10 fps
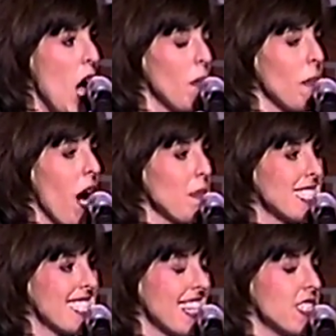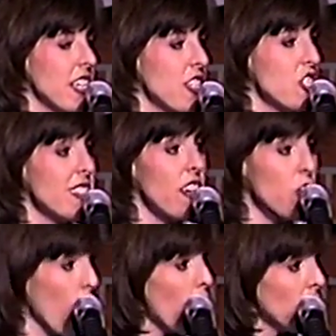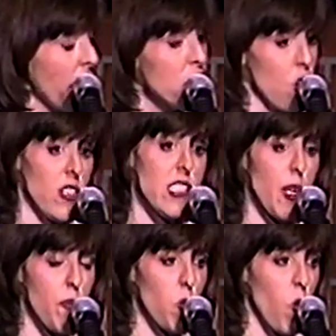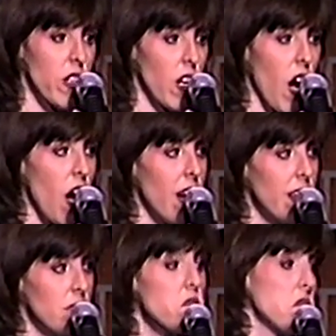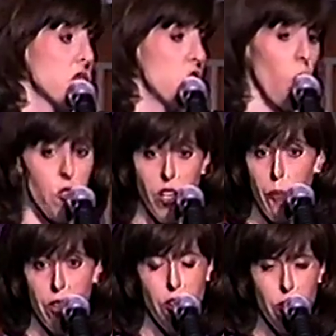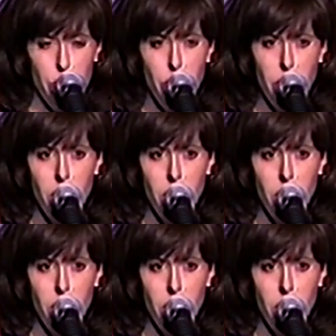My mom is 60. She said in her whole life she only slept with one guy. She won't tell me who.